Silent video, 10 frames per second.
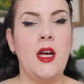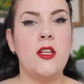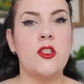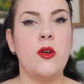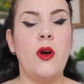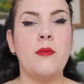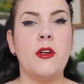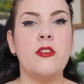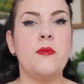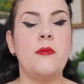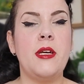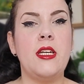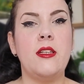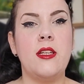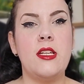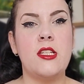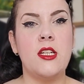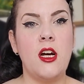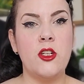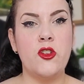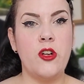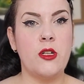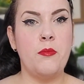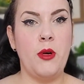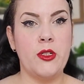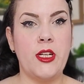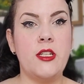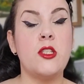So I'm going to be making the Starstruck bodice,